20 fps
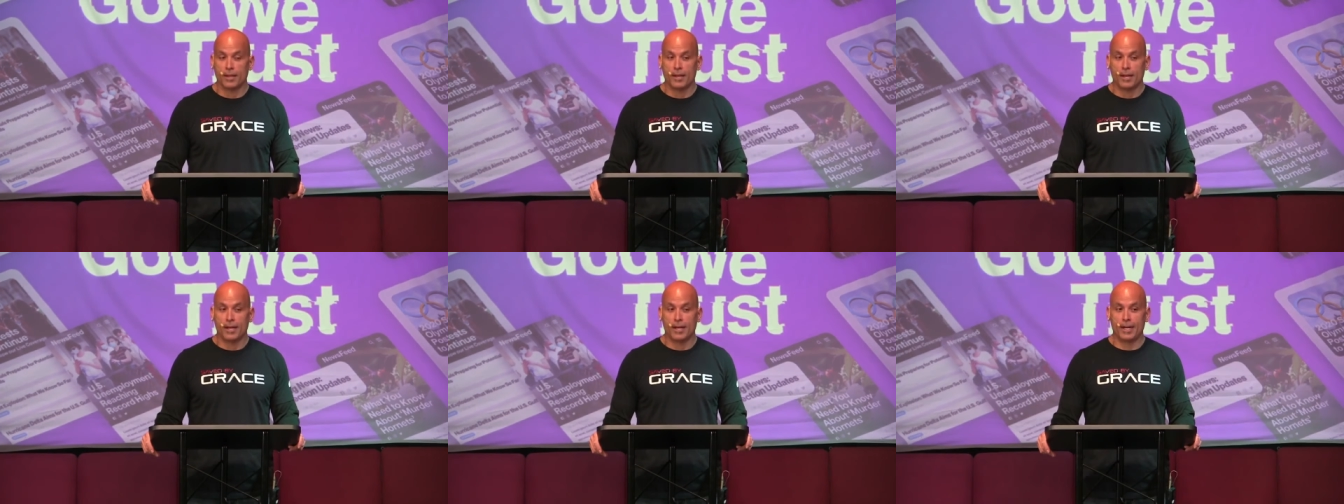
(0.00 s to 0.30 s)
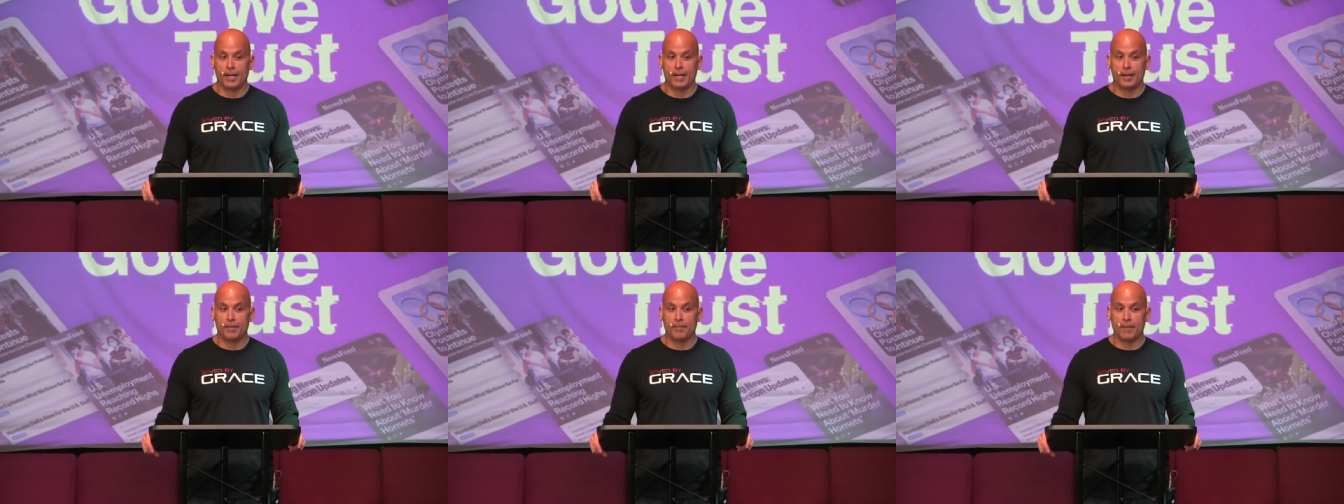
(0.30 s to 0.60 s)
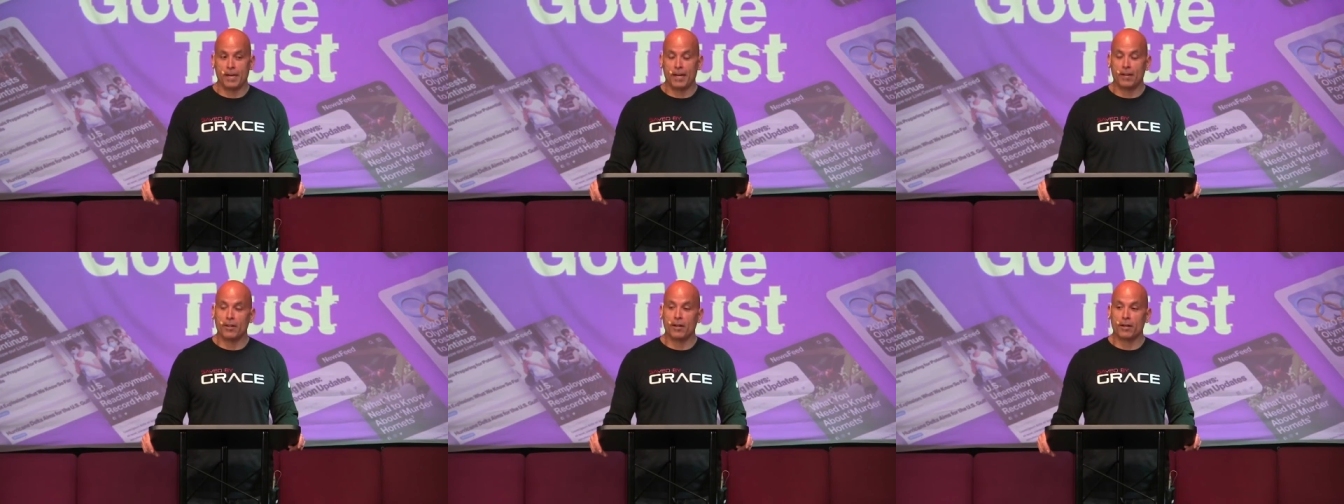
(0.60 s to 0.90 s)
Um,
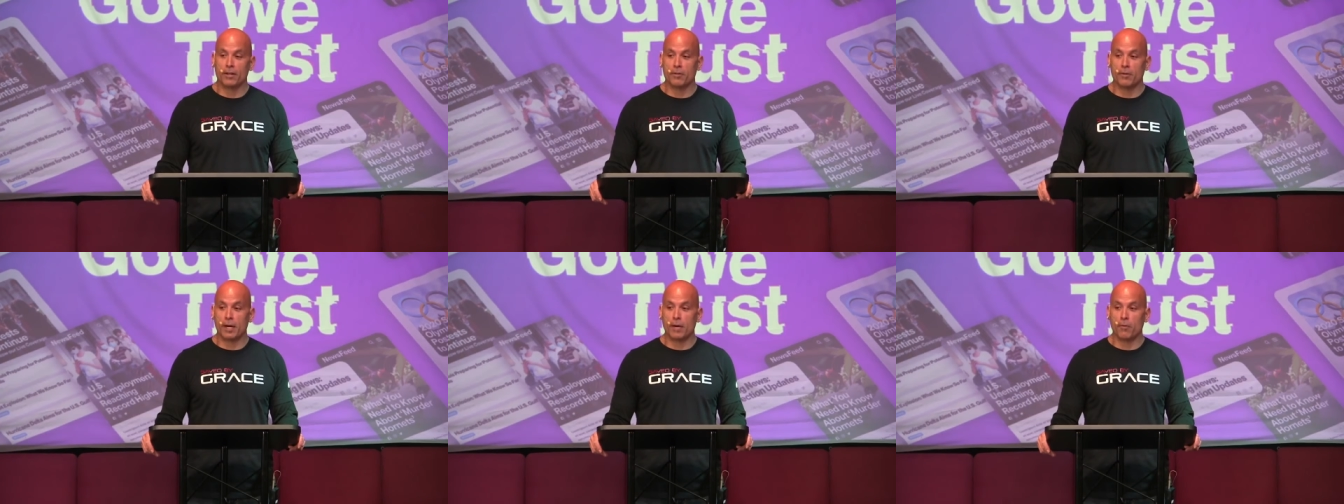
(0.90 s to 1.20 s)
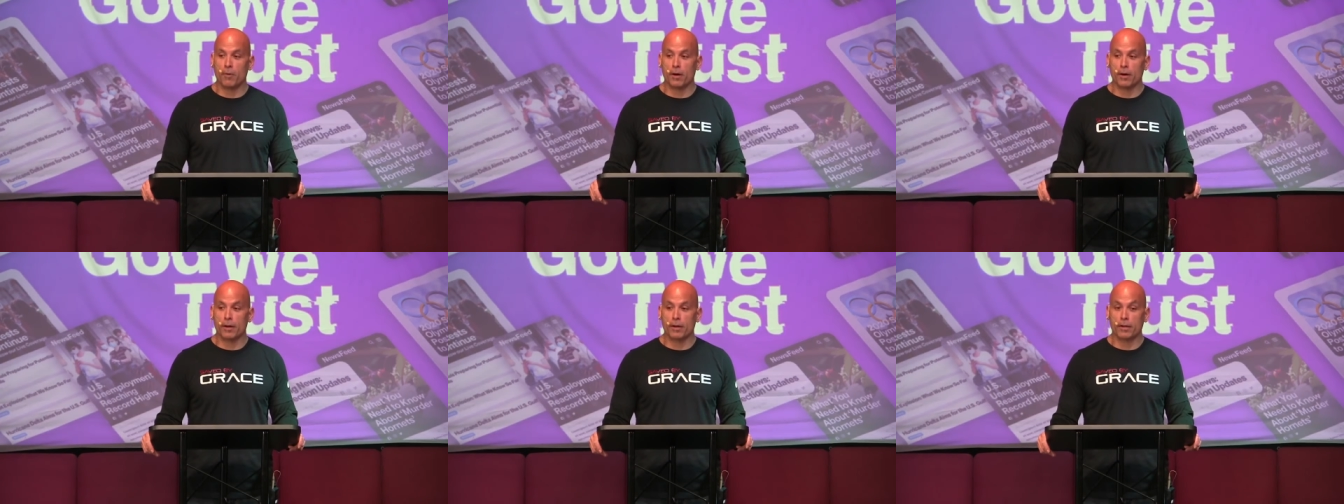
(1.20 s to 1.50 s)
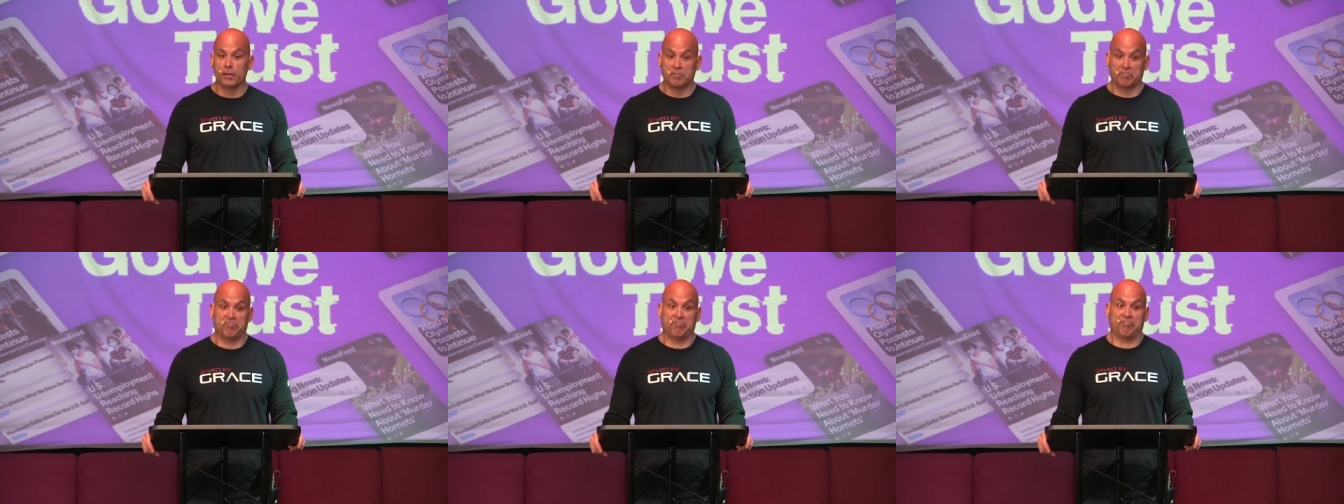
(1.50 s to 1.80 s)
how long do I work?
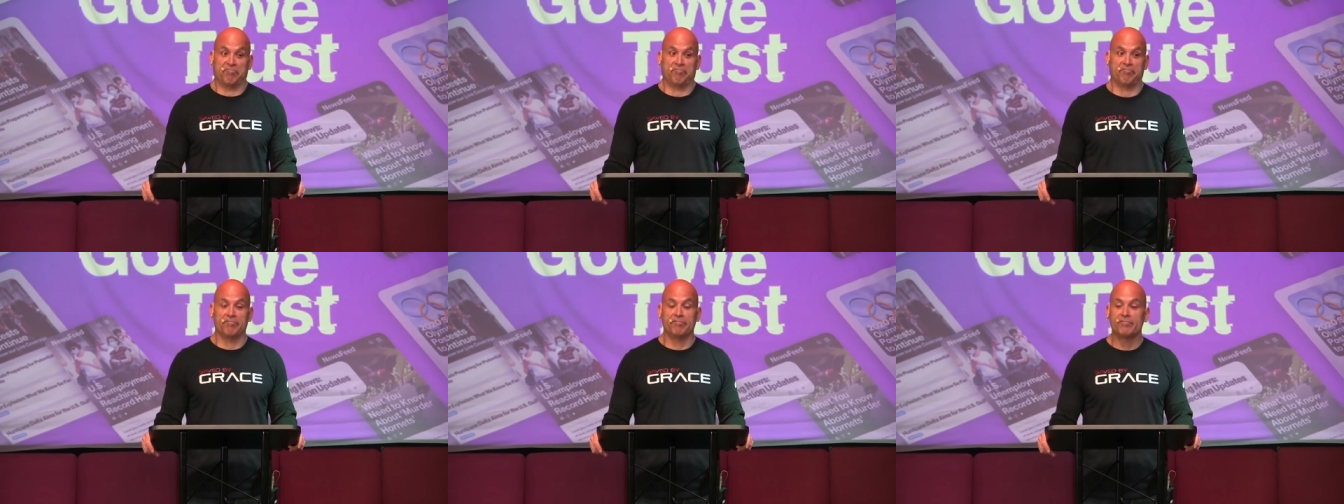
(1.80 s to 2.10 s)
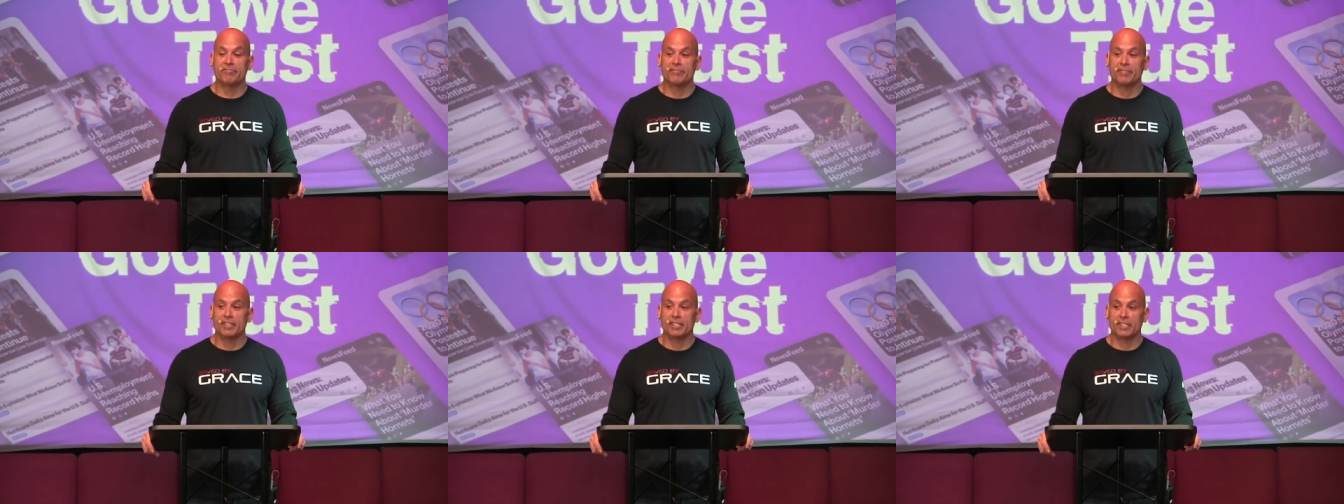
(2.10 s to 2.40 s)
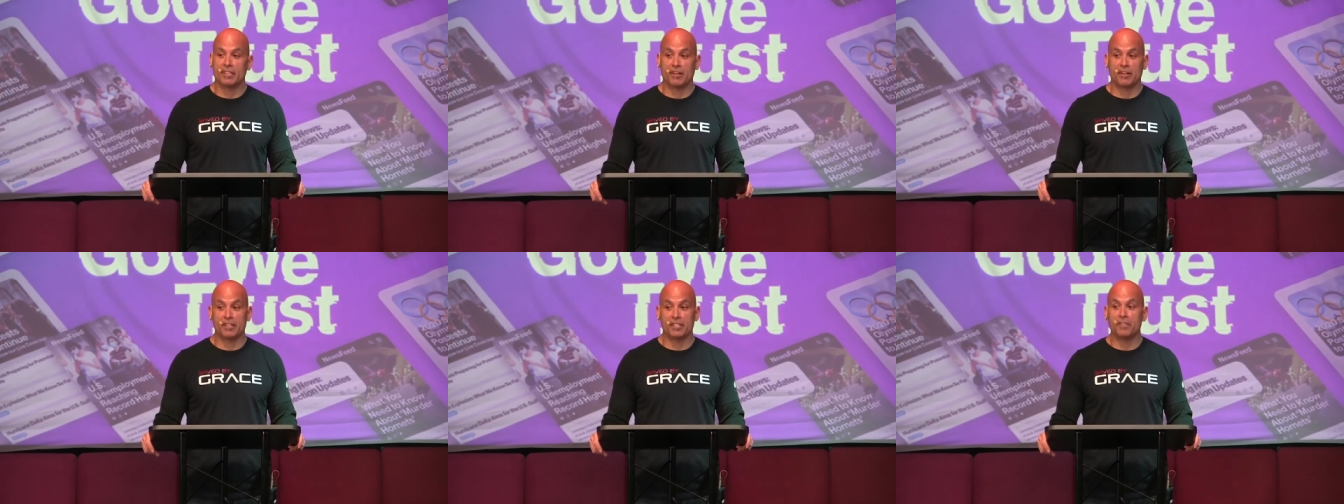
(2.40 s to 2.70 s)
As
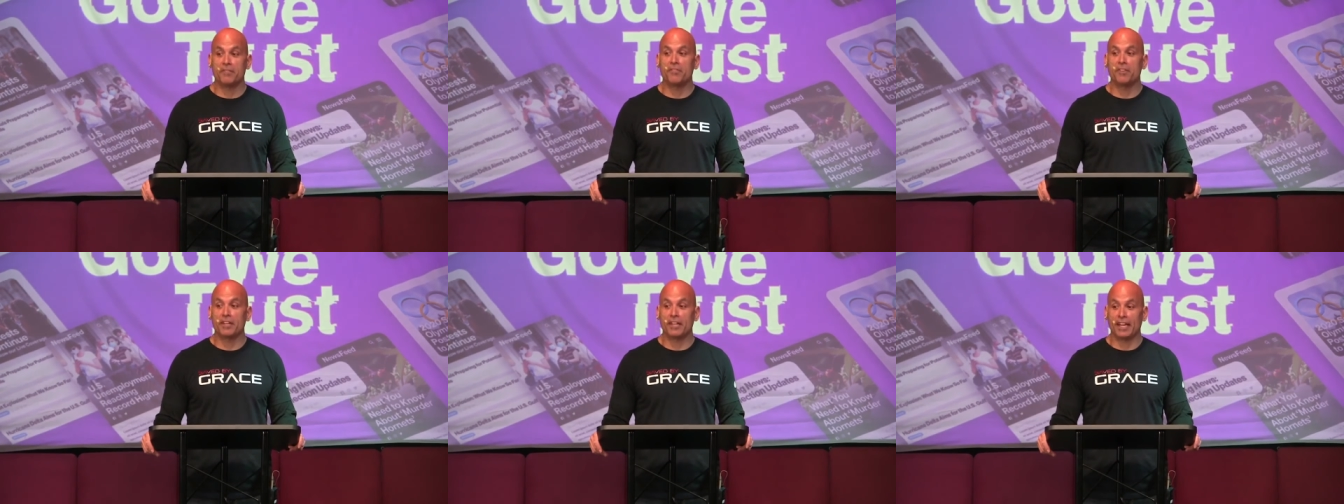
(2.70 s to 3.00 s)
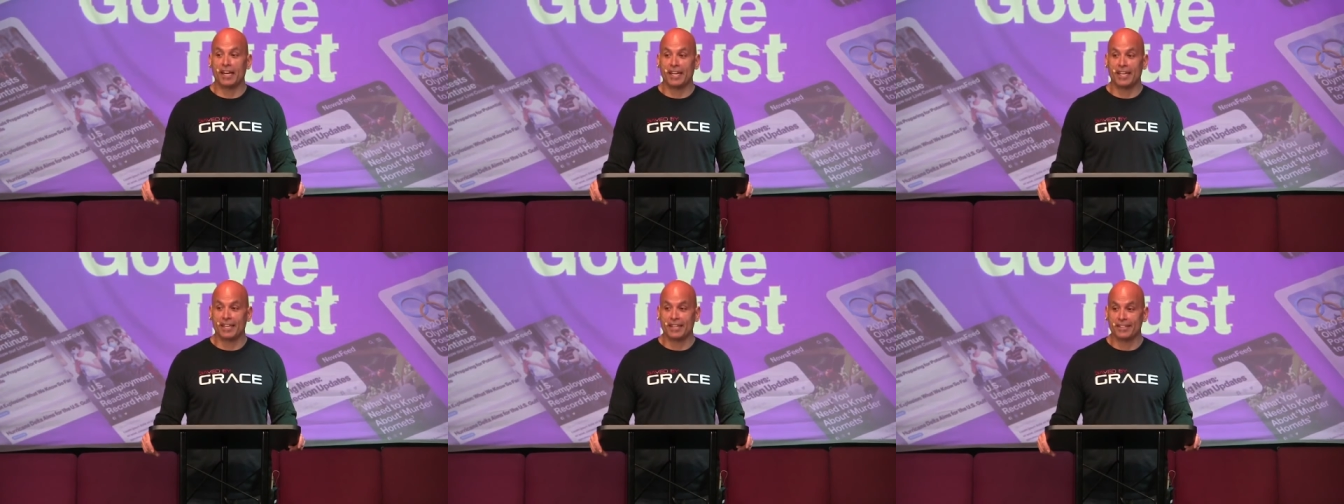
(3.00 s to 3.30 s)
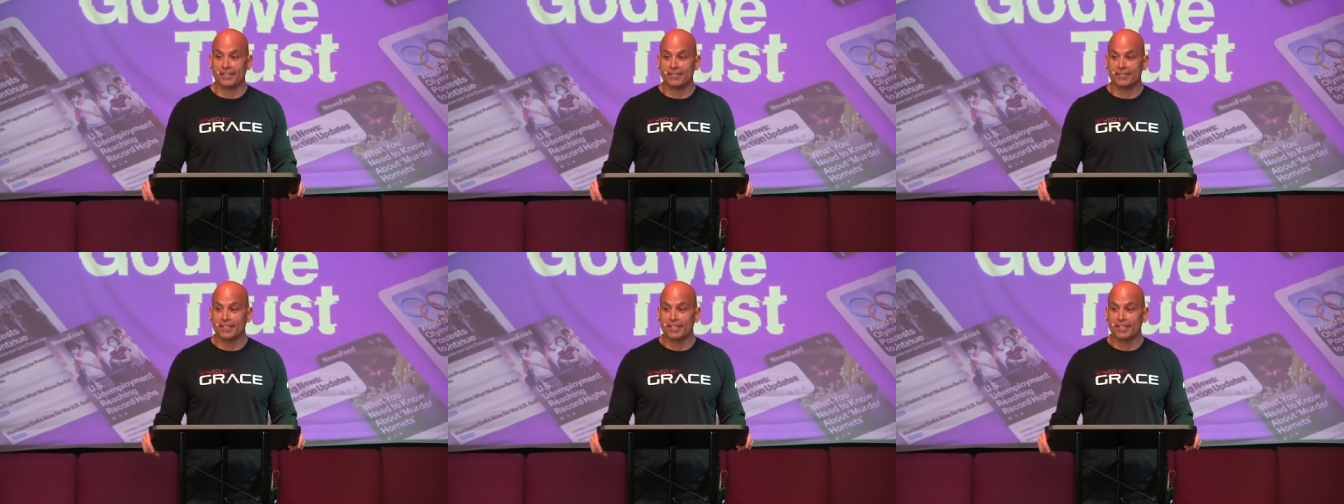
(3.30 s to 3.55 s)
long as you feel like it.